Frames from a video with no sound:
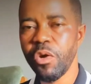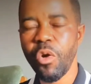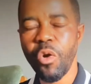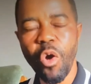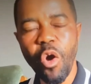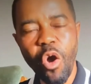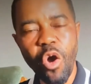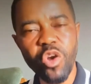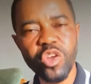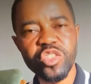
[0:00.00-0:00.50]
or
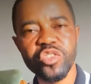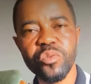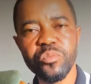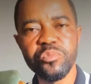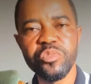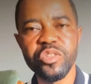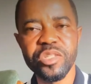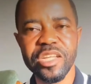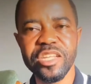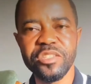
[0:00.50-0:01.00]
awesome
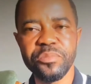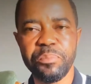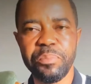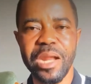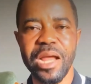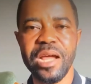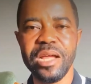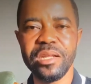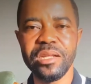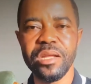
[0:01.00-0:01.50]
business
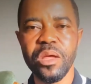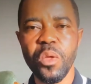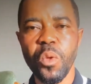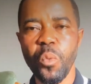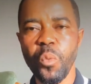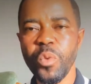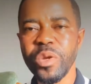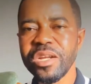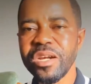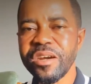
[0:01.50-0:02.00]
plan
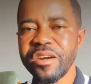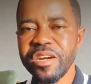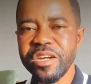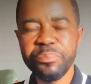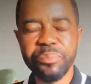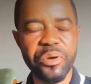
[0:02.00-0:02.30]
with great